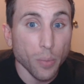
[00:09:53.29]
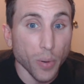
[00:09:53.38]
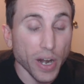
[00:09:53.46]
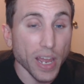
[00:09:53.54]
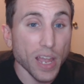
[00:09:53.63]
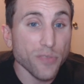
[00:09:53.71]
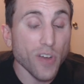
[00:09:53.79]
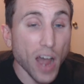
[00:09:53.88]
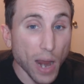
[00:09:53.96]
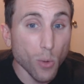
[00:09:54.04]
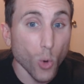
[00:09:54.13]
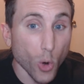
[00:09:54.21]
but if
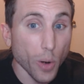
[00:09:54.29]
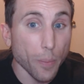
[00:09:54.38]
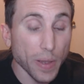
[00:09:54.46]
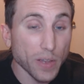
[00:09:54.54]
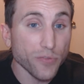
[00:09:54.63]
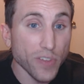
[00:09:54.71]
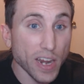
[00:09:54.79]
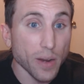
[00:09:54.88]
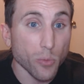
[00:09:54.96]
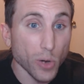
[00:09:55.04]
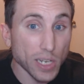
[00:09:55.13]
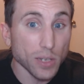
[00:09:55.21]
I were a big fan
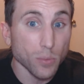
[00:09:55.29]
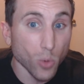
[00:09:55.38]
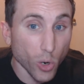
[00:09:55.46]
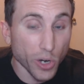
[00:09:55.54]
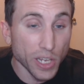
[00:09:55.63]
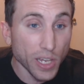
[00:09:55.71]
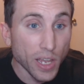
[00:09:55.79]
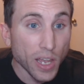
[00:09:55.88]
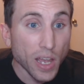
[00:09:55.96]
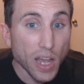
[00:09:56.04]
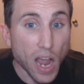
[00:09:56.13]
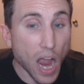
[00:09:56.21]
of Rick and Morty,
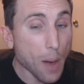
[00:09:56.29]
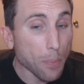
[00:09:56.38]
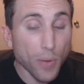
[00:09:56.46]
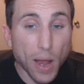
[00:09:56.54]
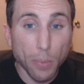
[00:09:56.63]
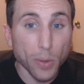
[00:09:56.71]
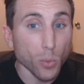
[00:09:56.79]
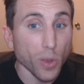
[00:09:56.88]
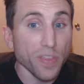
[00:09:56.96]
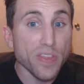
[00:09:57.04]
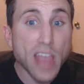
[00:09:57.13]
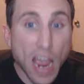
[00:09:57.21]
I probably
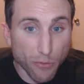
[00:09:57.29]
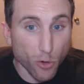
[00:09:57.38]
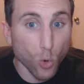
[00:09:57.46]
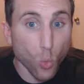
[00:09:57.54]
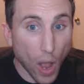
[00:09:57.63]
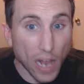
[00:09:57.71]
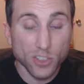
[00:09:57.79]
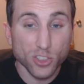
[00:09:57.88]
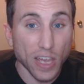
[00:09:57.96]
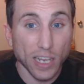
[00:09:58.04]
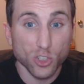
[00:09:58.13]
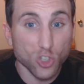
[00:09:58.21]
would never
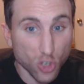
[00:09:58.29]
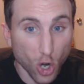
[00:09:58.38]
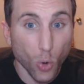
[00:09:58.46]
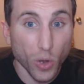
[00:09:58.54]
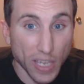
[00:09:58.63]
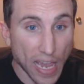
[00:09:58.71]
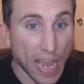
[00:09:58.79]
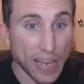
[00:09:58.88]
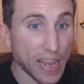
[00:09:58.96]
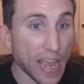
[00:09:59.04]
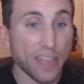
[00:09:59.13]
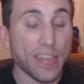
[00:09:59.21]
watch that show
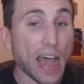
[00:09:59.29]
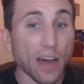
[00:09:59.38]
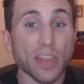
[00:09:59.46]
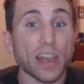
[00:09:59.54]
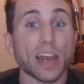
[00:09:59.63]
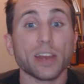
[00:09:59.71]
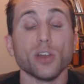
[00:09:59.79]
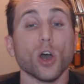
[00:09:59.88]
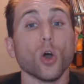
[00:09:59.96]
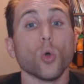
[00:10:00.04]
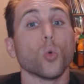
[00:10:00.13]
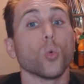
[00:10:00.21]
again. And now that I
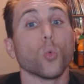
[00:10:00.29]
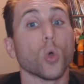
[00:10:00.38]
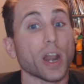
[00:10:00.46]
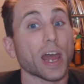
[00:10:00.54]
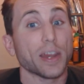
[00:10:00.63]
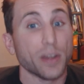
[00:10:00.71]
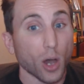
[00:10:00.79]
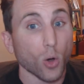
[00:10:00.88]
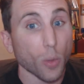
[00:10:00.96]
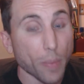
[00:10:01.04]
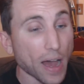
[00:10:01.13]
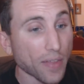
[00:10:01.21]
know what I
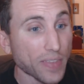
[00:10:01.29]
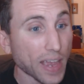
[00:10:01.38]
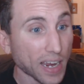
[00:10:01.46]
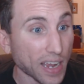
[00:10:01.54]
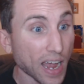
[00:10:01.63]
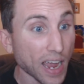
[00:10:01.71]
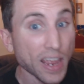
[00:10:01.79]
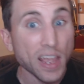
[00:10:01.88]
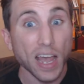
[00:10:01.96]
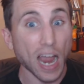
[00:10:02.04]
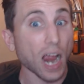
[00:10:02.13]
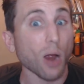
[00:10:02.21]
know about that guy,
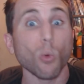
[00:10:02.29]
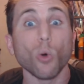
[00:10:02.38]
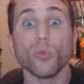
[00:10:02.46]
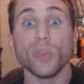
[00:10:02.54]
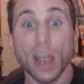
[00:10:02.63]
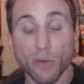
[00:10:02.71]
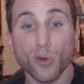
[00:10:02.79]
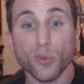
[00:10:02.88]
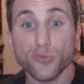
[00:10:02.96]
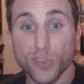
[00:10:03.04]
I will never